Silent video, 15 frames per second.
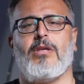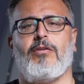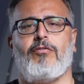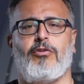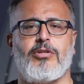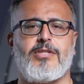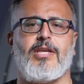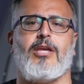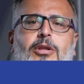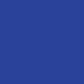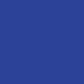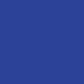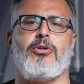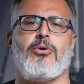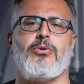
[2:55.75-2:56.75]
First thing you
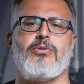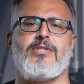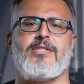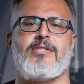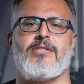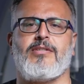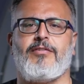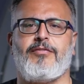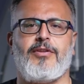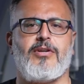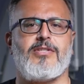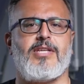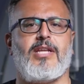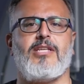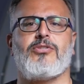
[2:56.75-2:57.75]
need to know is if
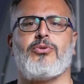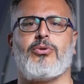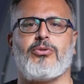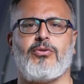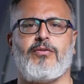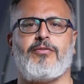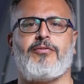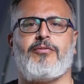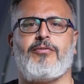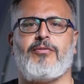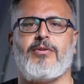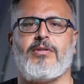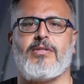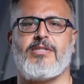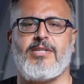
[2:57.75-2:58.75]
there's any sort of
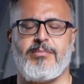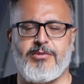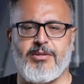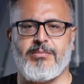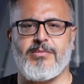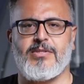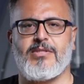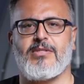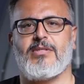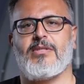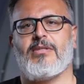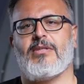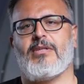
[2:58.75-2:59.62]
symptoms,